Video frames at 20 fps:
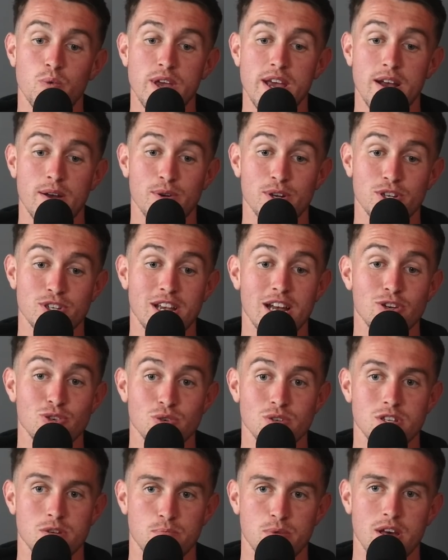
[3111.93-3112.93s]
we were
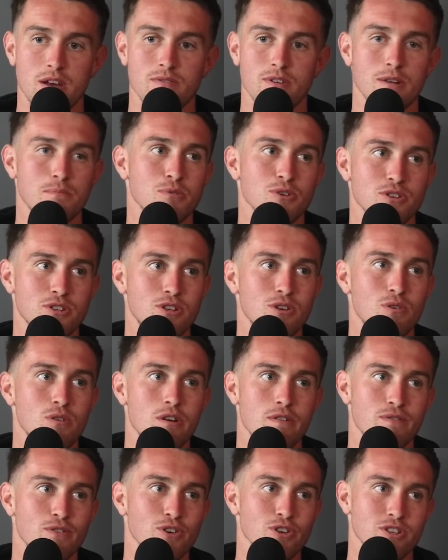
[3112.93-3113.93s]
scheduled to play Red Bulls
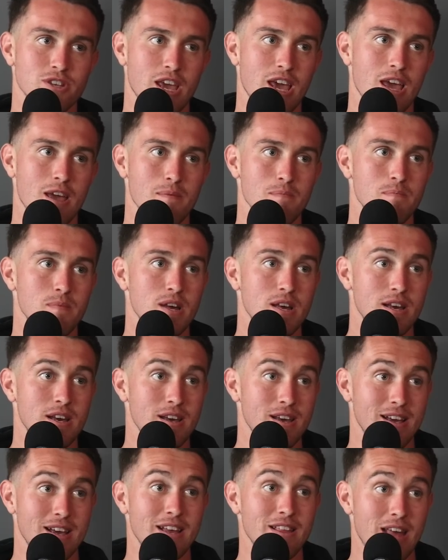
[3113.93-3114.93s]
two the first game
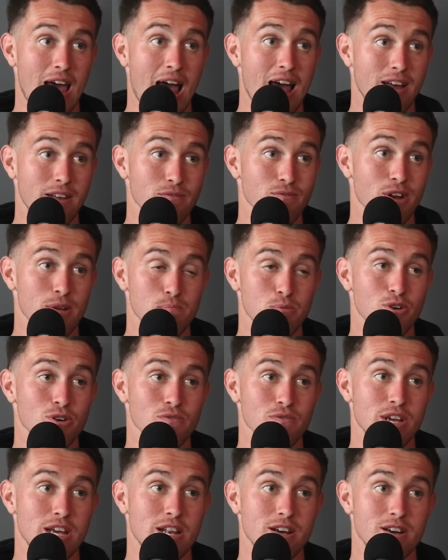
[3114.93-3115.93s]
at, at Red
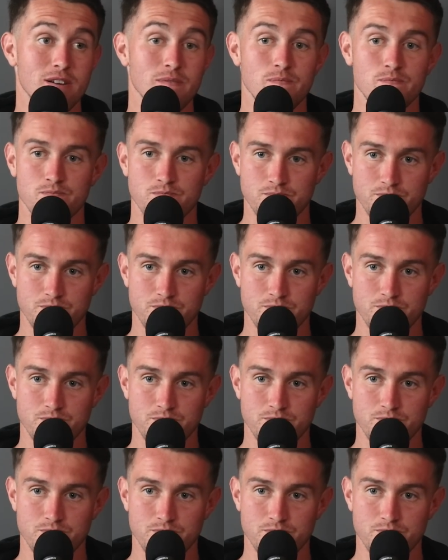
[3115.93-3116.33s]
Bull Arena,